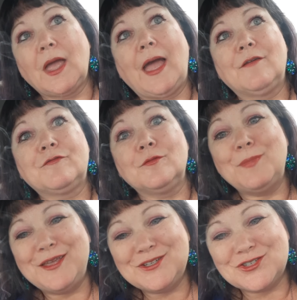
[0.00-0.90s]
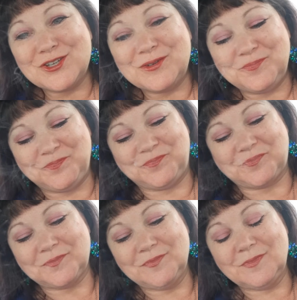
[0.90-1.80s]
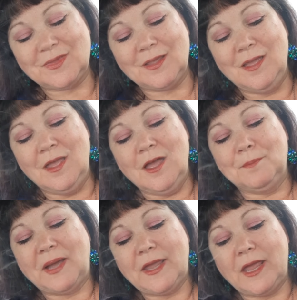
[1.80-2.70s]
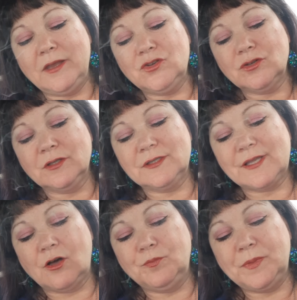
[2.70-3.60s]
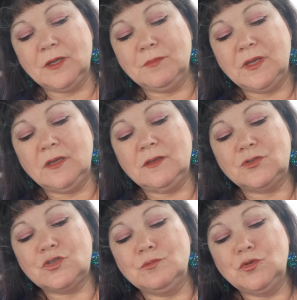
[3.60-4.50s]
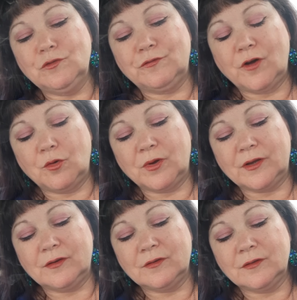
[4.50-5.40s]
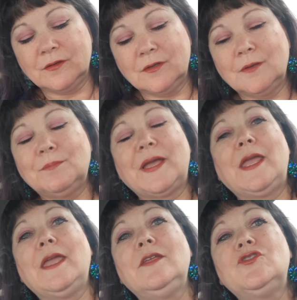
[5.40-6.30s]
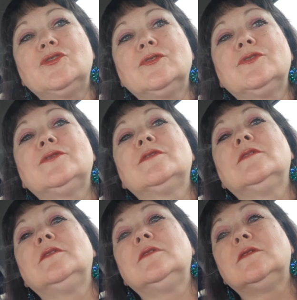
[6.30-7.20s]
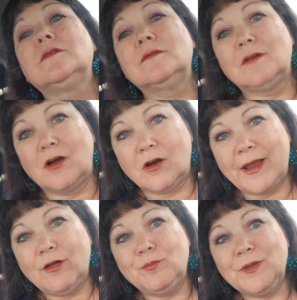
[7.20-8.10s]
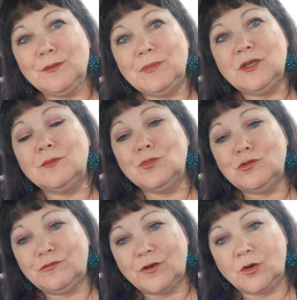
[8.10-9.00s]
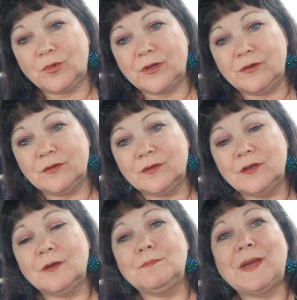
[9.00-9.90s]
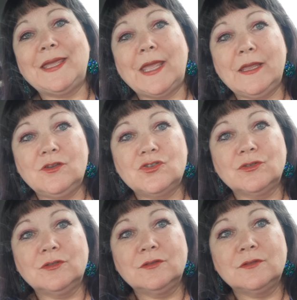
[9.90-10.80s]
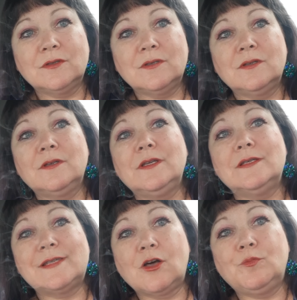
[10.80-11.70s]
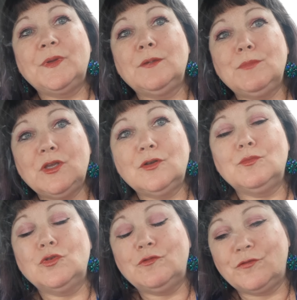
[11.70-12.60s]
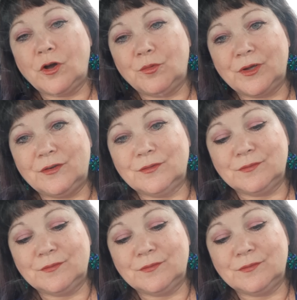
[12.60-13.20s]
Affirmation. My angel is helping me to move forward. My angels are helping me to move forward. My angel is helping me to move forward.